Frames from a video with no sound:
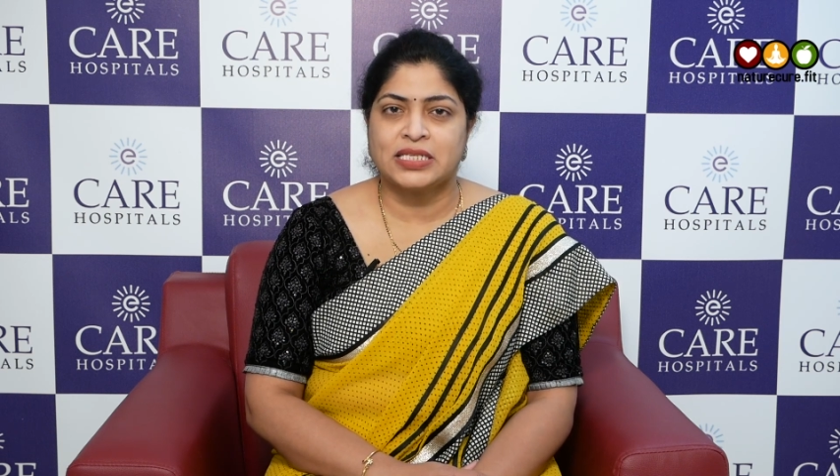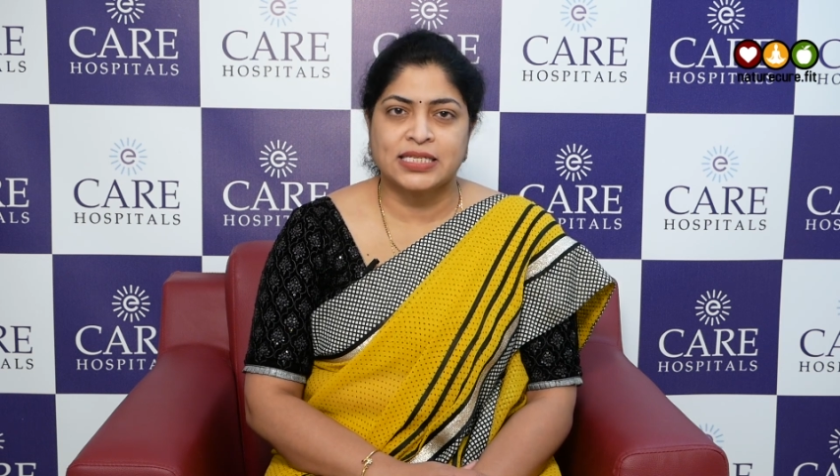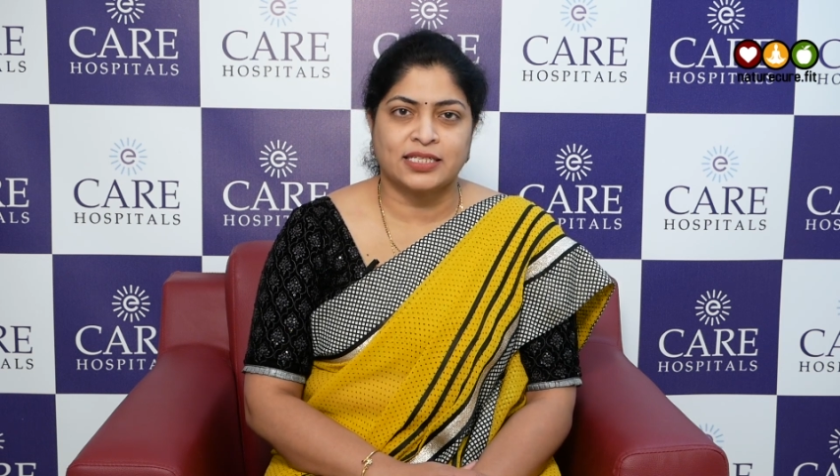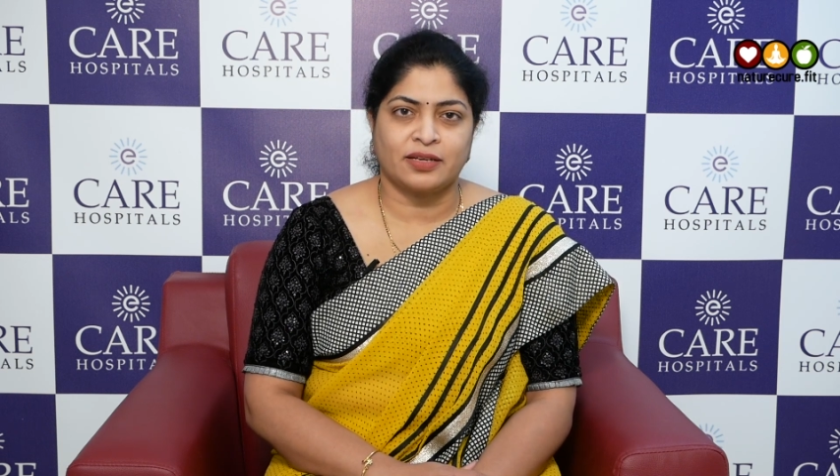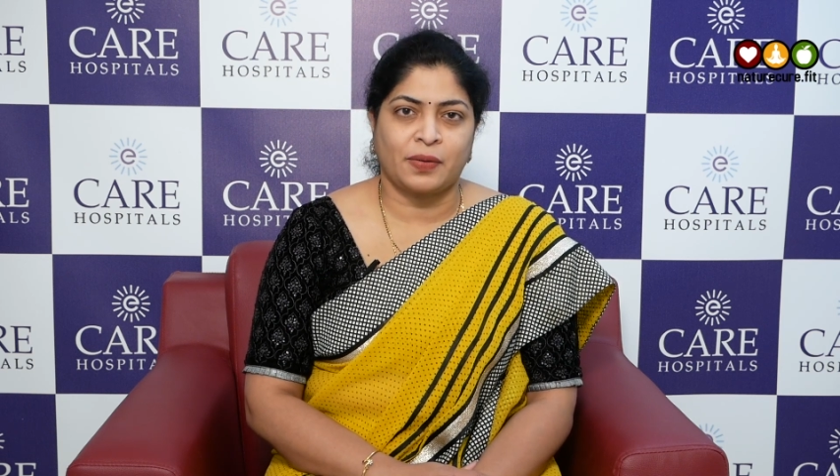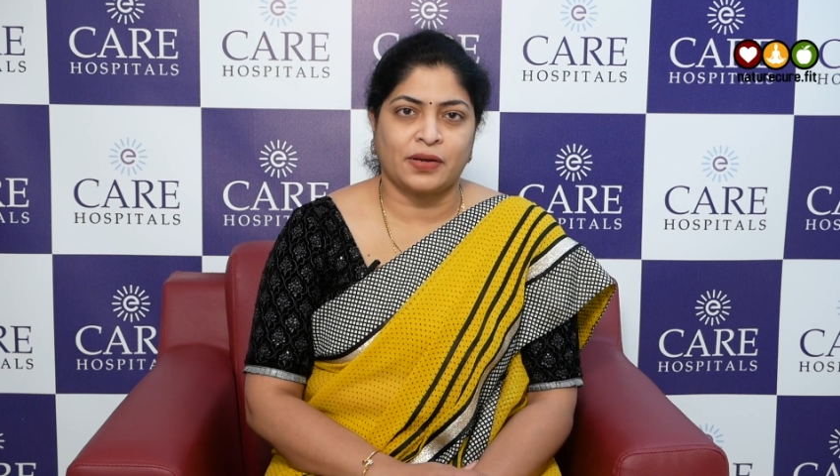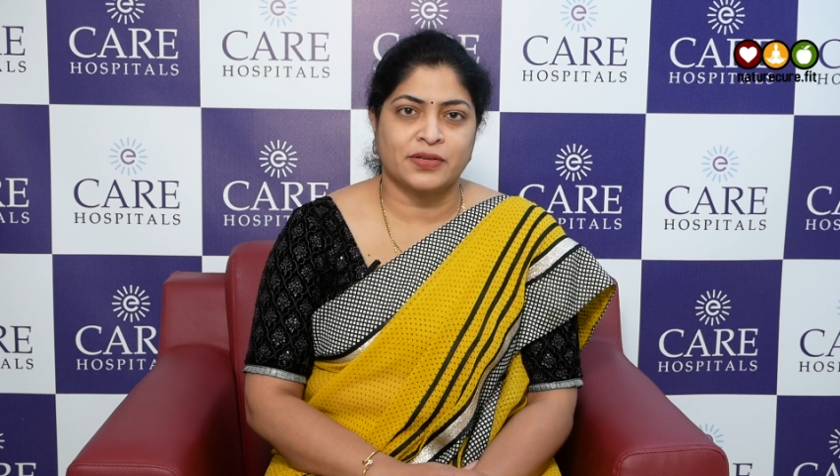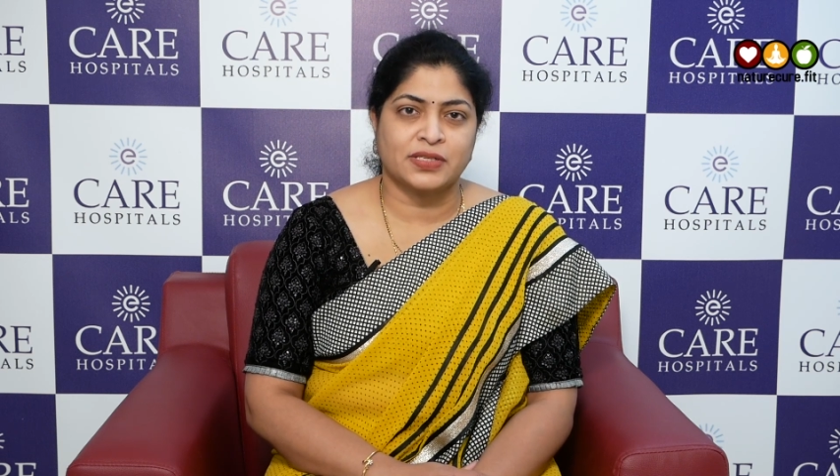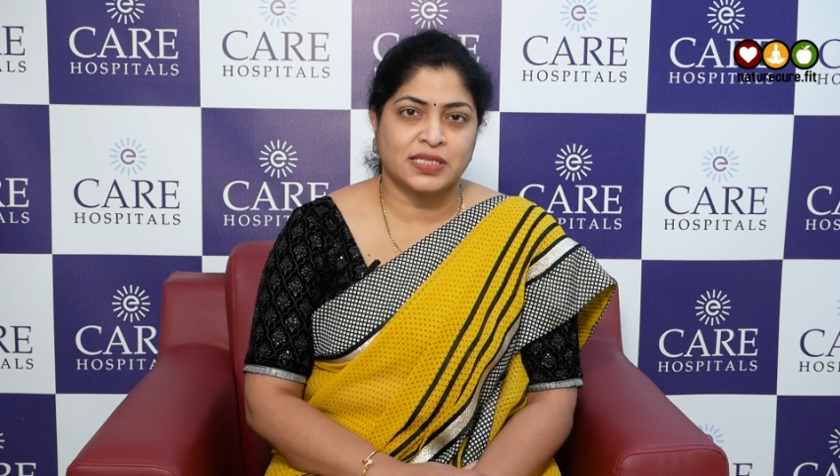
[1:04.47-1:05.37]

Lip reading: centimeters